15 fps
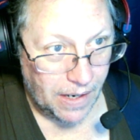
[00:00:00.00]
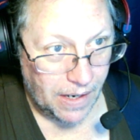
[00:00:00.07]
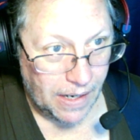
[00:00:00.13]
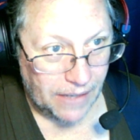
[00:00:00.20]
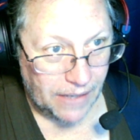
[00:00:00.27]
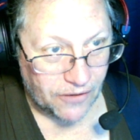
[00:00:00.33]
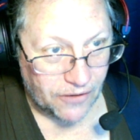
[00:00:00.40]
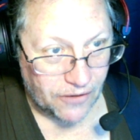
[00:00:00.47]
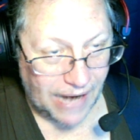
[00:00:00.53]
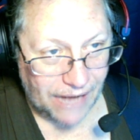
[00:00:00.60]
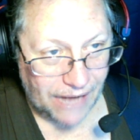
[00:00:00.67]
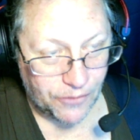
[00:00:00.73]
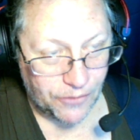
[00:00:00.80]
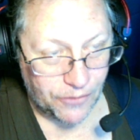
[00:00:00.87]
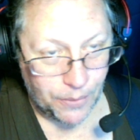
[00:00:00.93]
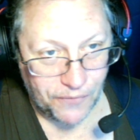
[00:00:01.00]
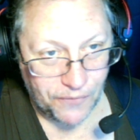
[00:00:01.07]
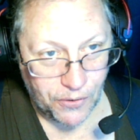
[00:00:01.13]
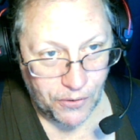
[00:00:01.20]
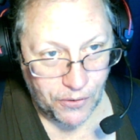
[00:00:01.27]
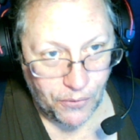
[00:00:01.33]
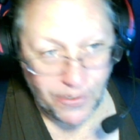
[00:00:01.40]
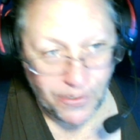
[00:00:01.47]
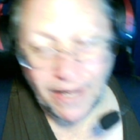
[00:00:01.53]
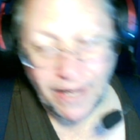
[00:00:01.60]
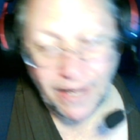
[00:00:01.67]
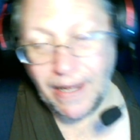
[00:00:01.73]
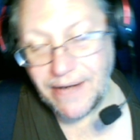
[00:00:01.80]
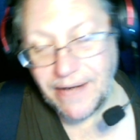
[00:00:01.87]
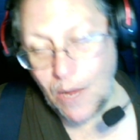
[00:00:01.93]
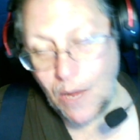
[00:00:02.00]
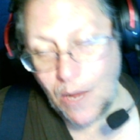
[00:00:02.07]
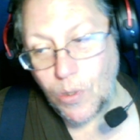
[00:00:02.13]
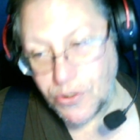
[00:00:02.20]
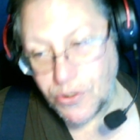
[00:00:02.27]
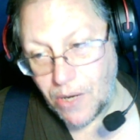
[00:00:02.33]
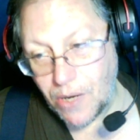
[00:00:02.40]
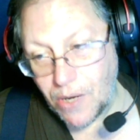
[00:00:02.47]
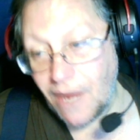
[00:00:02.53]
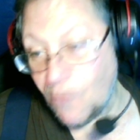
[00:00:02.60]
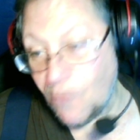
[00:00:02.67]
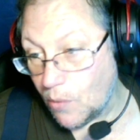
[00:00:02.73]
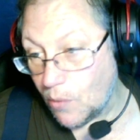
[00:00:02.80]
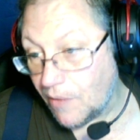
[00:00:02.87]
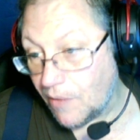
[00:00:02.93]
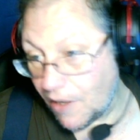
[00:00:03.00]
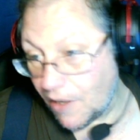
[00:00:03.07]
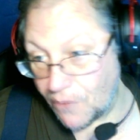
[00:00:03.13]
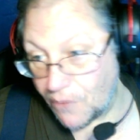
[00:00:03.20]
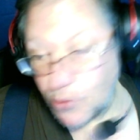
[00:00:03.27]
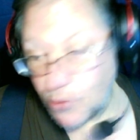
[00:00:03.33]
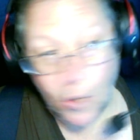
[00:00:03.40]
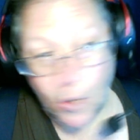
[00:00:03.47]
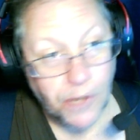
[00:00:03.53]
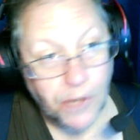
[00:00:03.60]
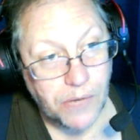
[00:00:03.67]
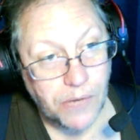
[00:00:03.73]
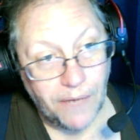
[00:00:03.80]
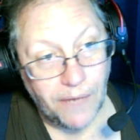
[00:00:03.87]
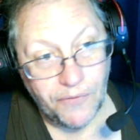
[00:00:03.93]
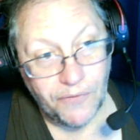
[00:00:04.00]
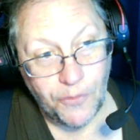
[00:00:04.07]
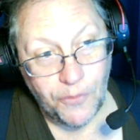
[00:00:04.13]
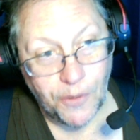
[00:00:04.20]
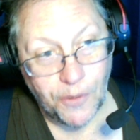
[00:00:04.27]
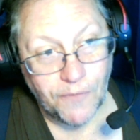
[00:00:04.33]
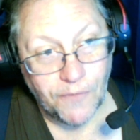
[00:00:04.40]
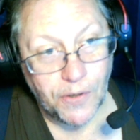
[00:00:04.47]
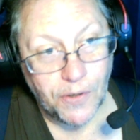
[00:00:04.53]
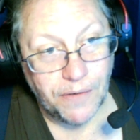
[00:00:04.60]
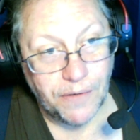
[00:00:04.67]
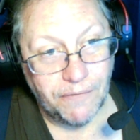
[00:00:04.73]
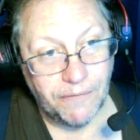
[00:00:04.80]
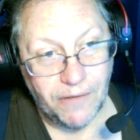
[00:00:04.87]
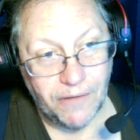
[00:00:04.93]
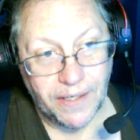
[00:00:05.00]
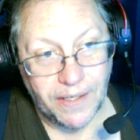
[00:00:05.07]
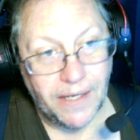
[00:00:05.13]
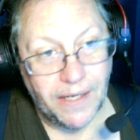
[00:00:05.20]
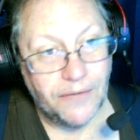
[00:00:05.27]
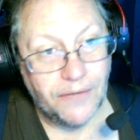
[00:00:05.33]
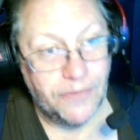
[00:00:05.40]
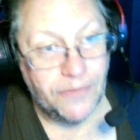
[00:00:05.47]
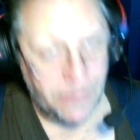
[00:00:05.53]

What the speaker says: It's going to ask you if you're using a network drive or our virtual hard drive to convert. Click yes.